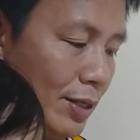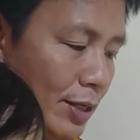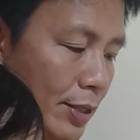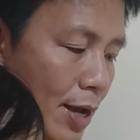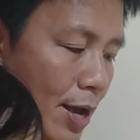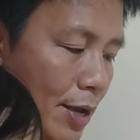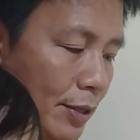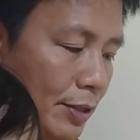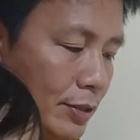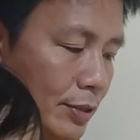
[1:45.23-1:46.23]
die,"
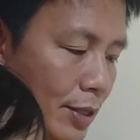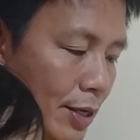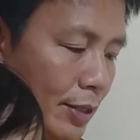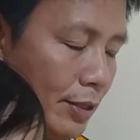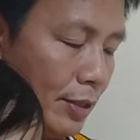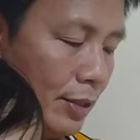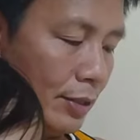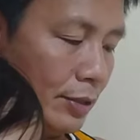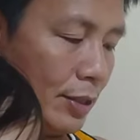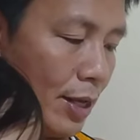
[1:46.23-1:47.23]
the snake
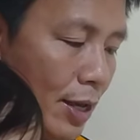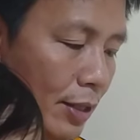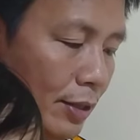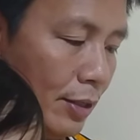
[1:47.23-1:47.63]
said.